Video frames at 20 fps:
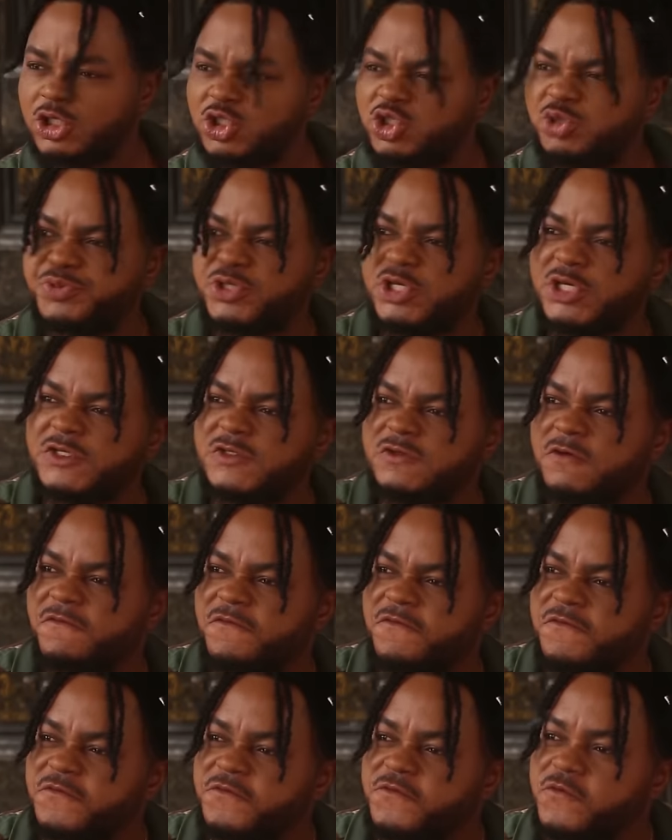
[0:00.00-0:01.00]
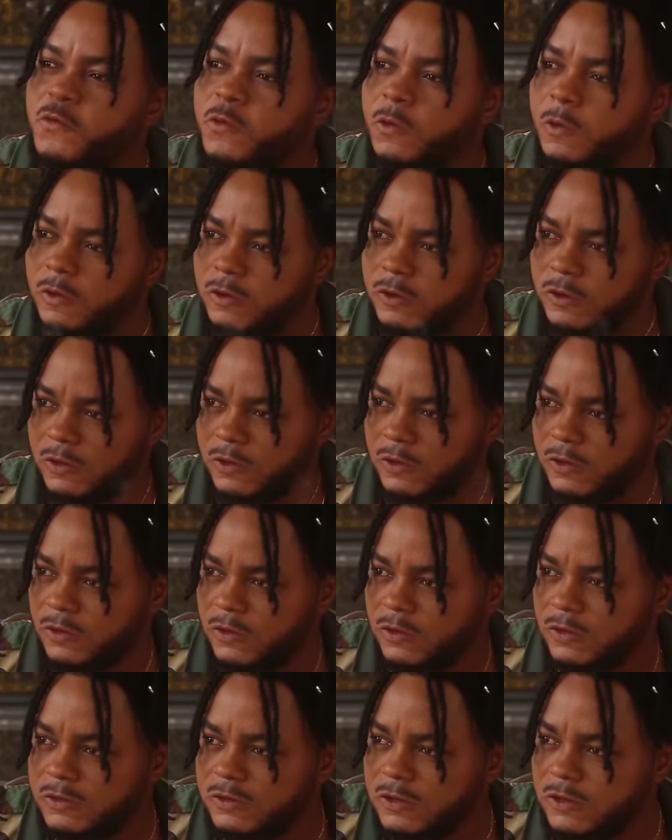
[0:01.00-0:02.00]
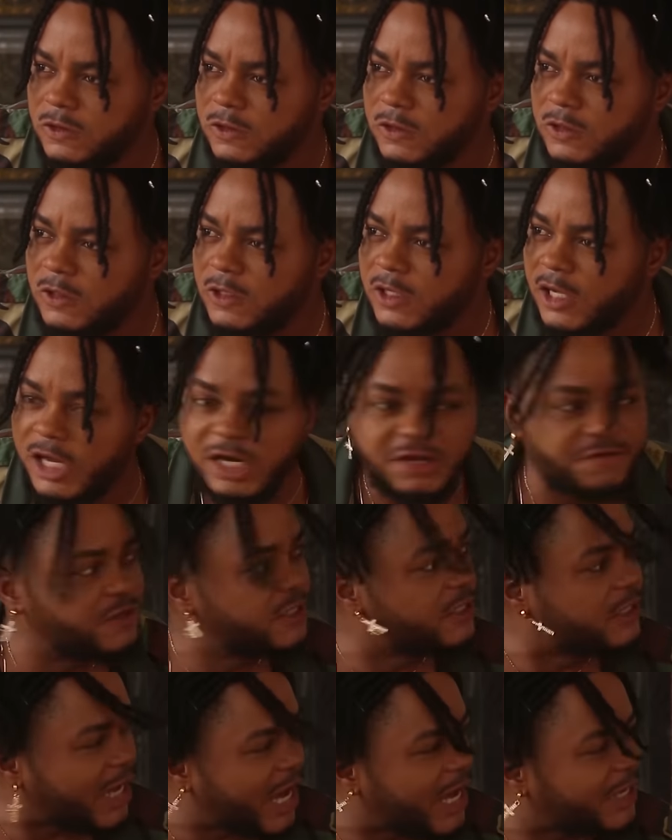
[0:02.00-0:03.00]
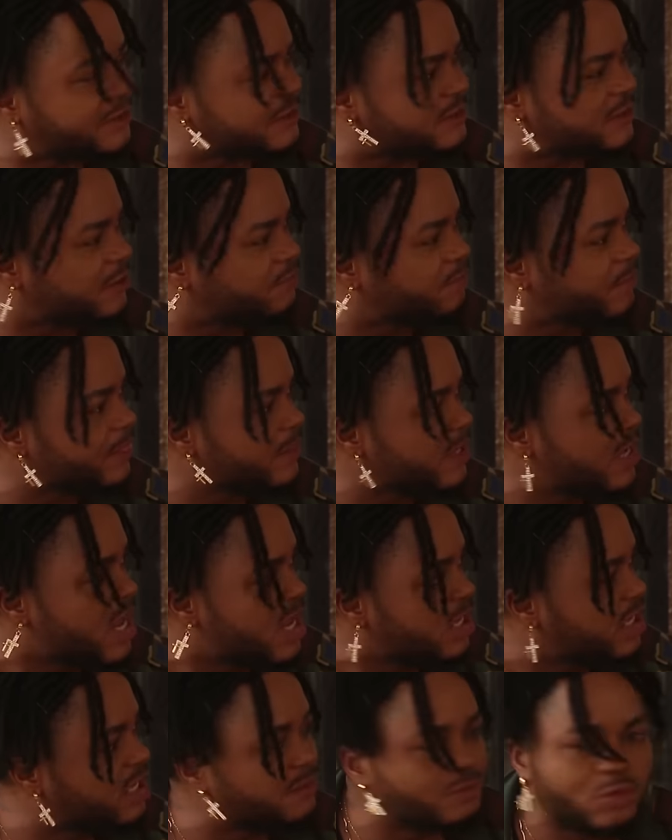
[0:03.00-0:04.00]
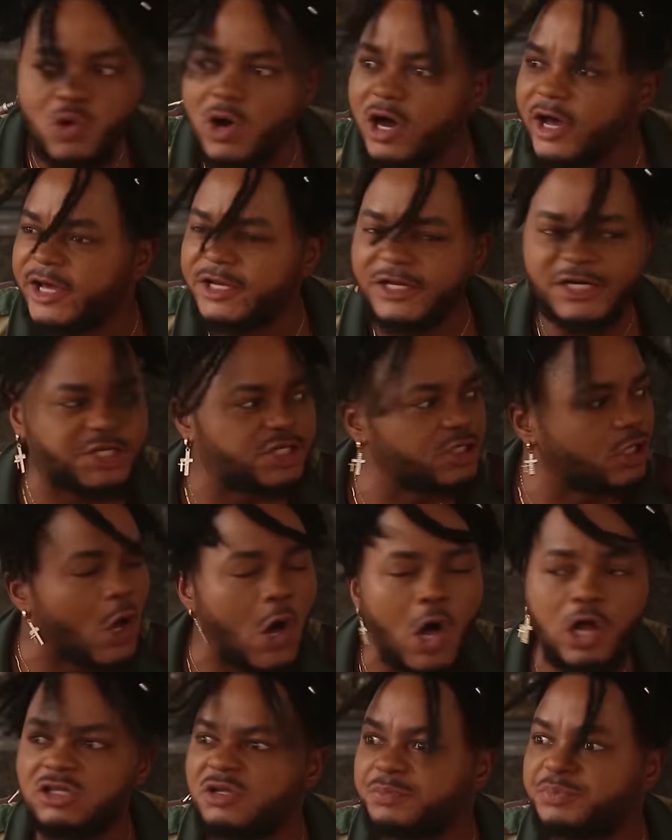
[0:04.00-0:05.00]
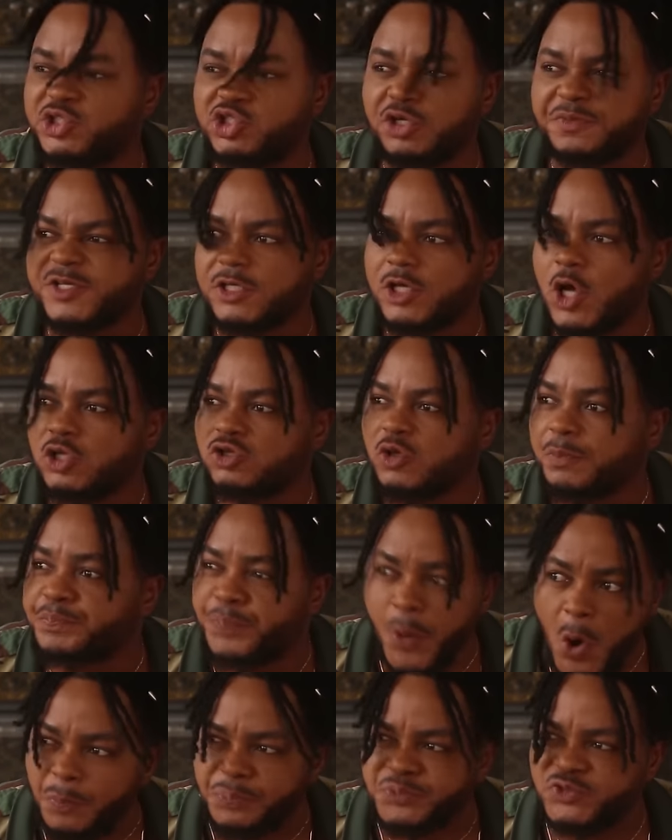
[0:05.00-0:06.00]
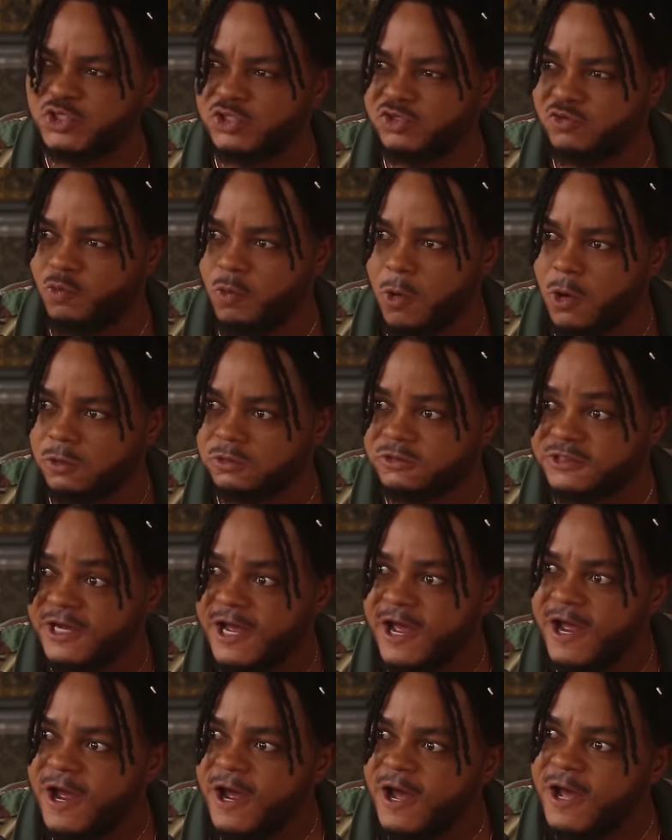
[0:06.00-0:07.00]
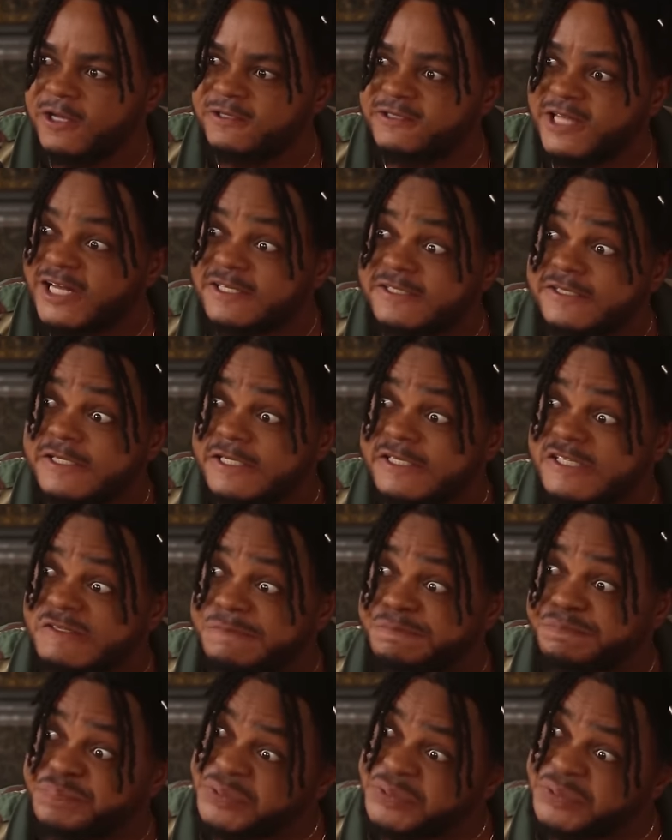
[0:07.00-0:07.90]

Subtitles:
Chibike is a fool. And if he likes, let him go ahead and kill all the bishops and all the popes in the world. That's his